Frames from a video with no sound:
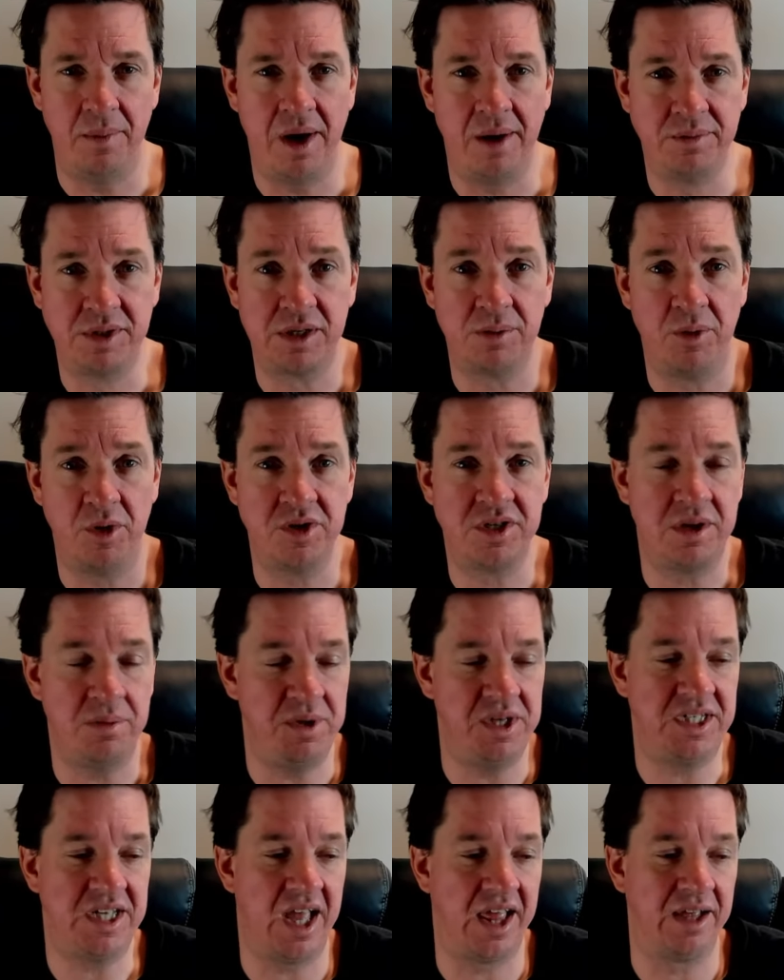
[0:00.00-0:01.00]
I'm supposed to be
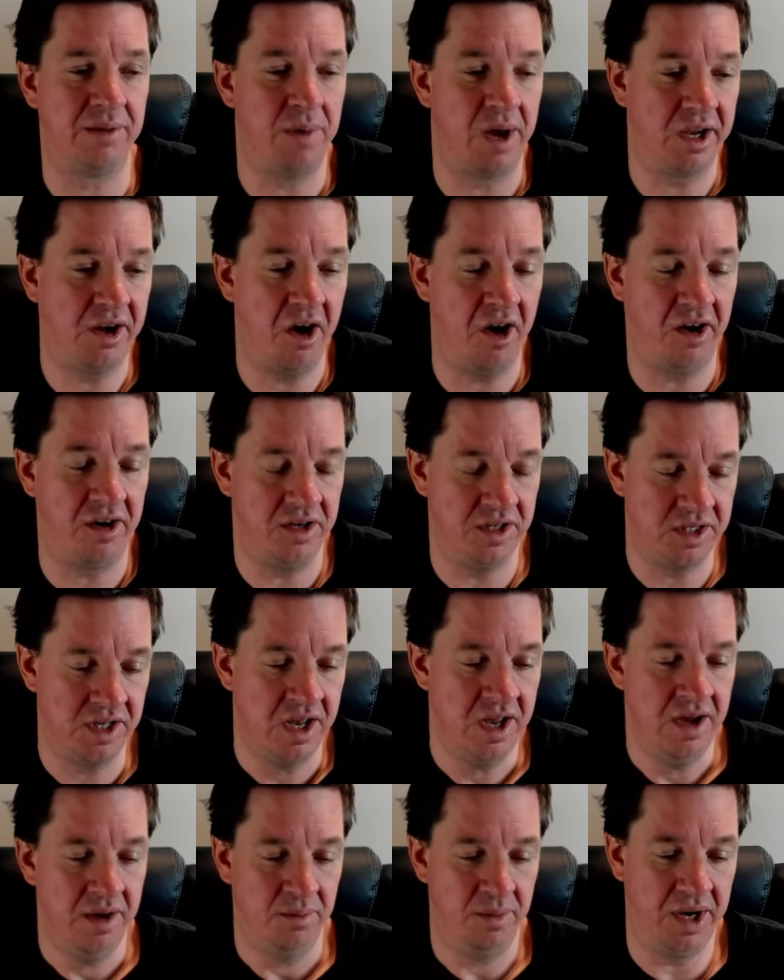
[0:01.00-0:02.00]
selling my cards,
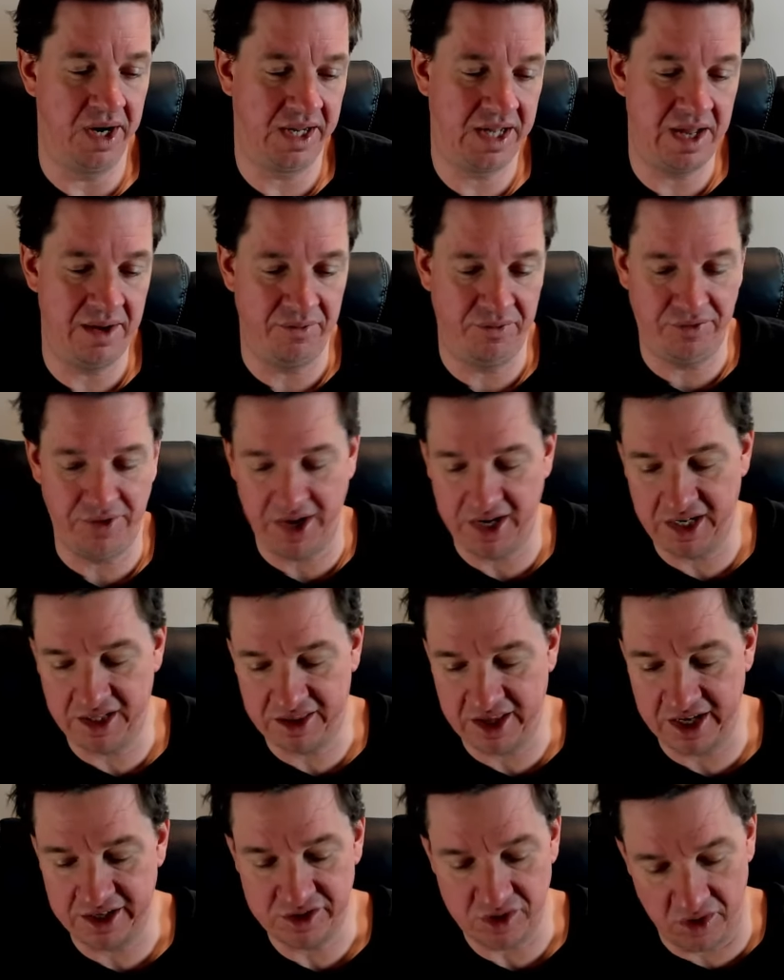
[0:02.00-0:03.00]
but I keep finding
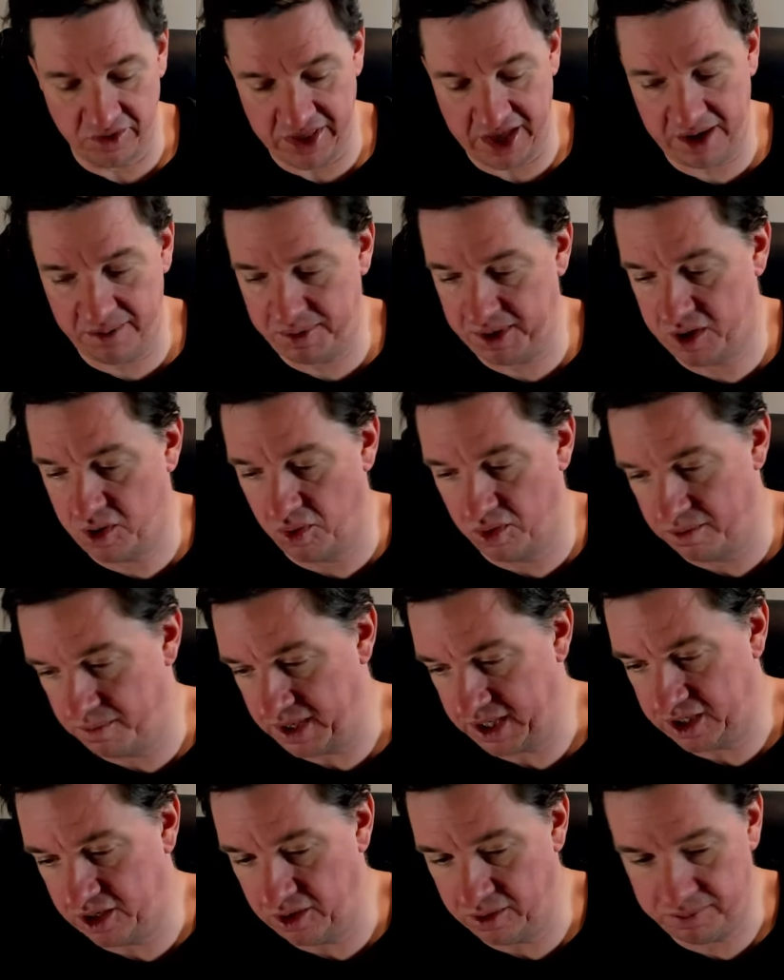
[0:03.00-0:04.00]
things, oh, that'd be cool in my
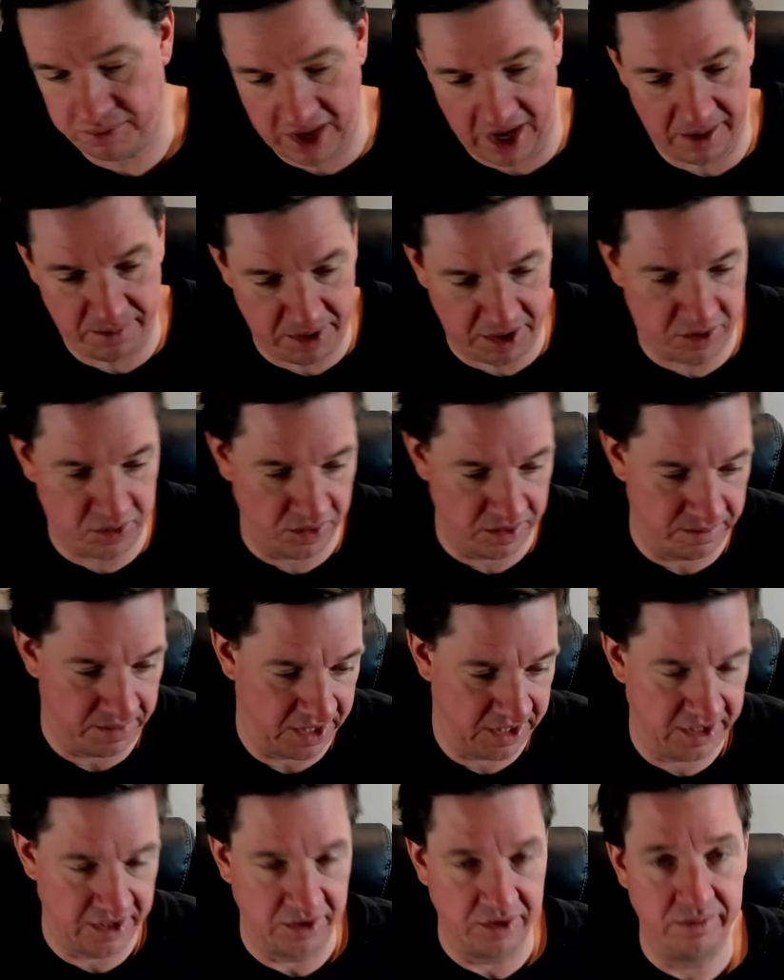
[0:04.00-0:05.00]
cube, that'd be cool in my
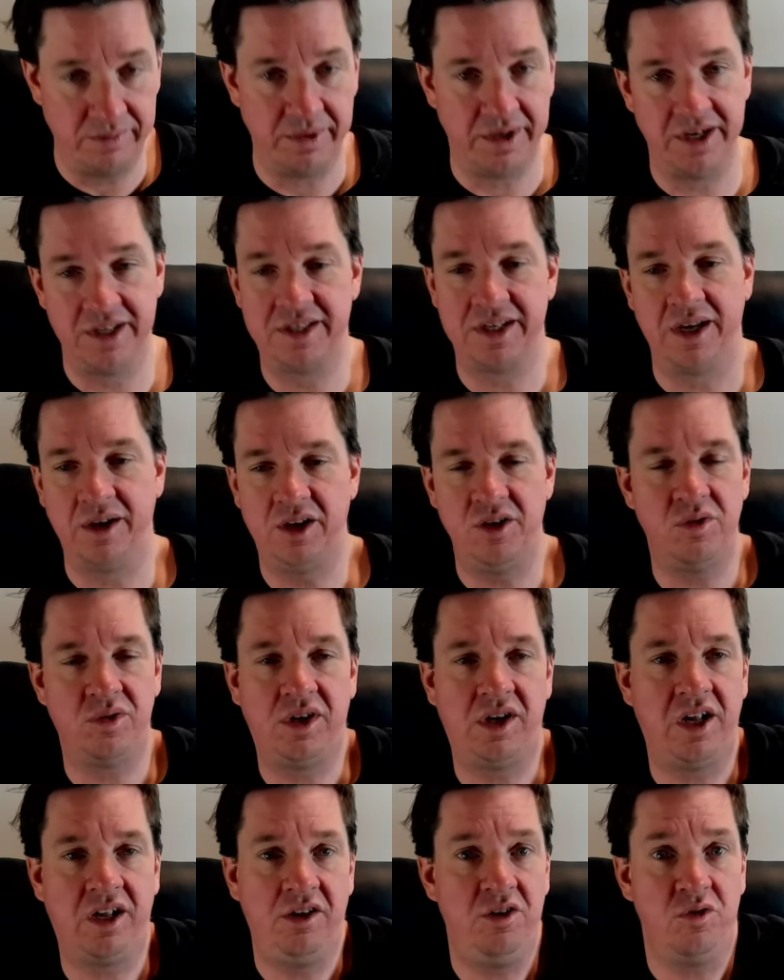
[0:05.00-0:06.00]
cube, and it's like,
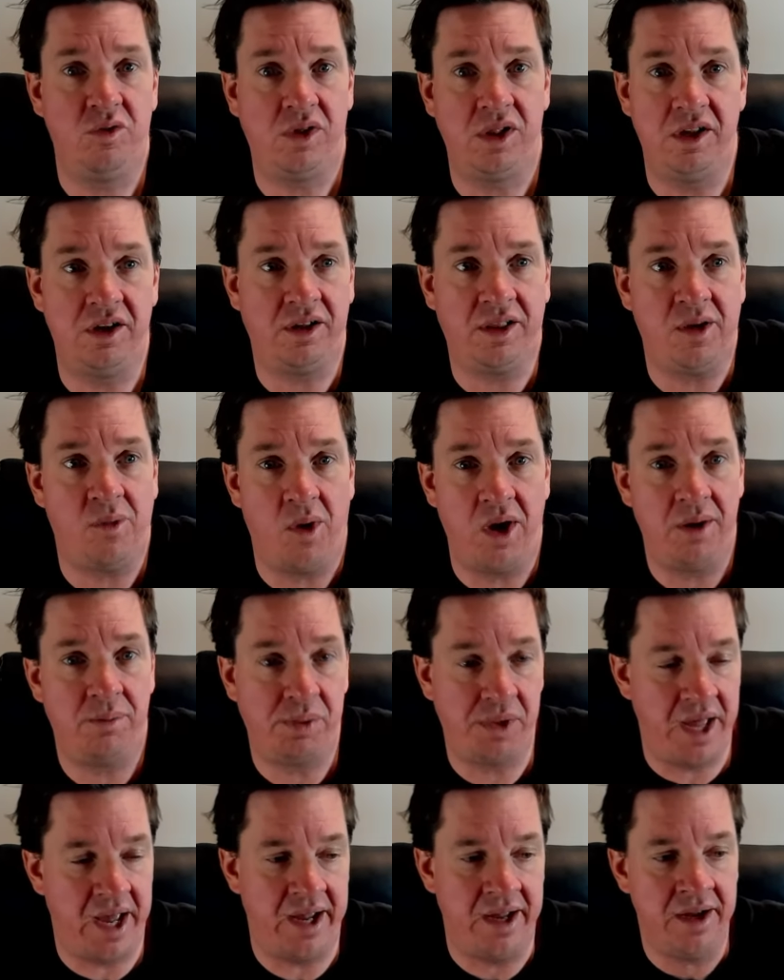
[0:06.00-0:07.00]
you clearly want to
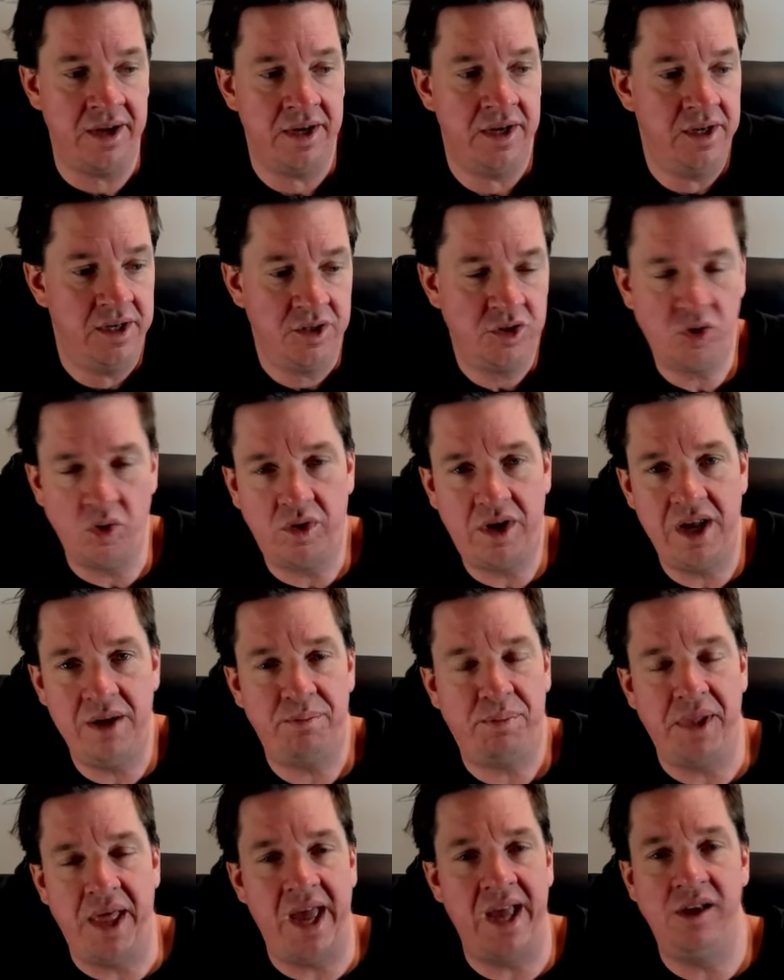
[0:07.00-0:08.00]
play, so keep
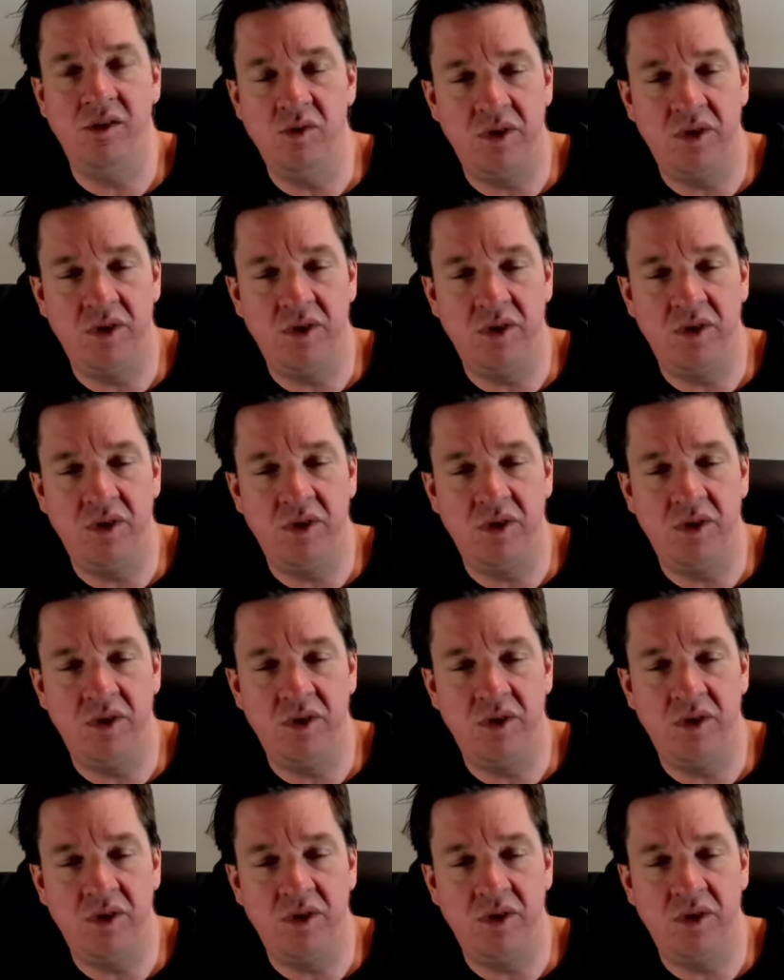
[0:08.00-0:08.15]
playing, who